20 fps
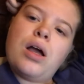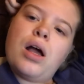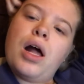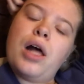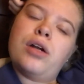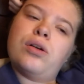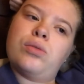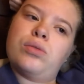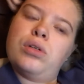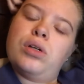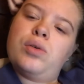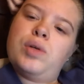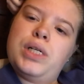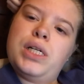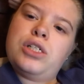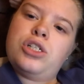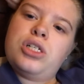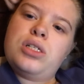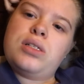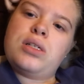I don't know what
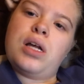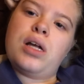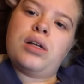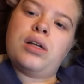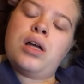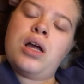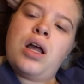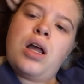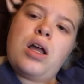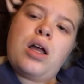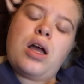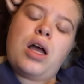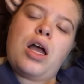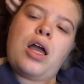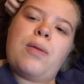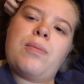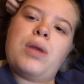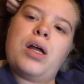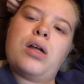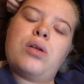I just said.
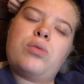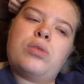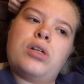I'm not